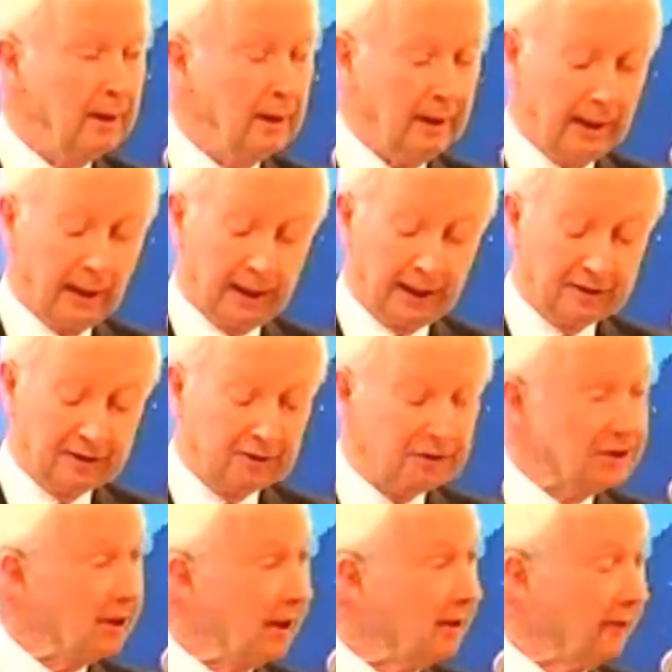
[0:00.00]
And as a
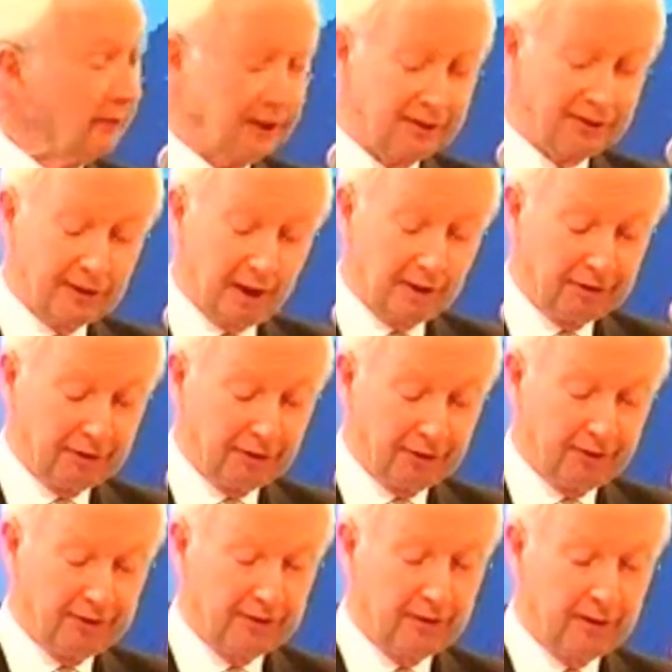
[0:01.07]
result of this
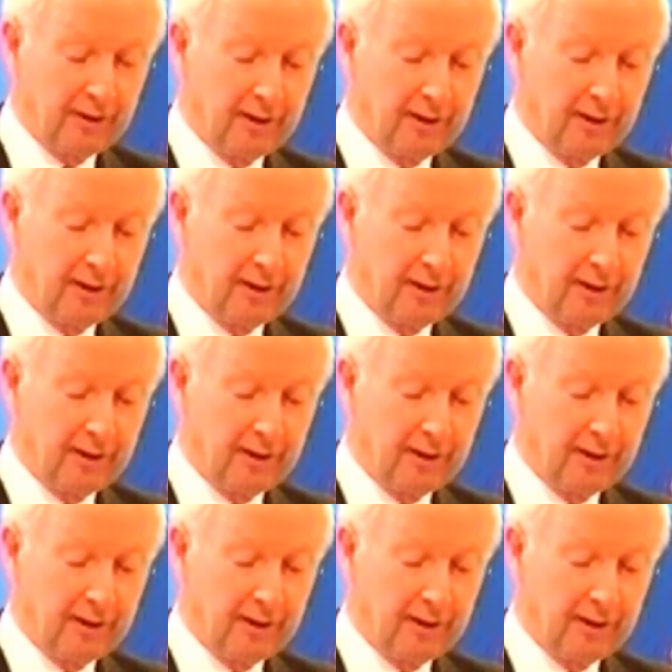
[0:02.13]
nonsense,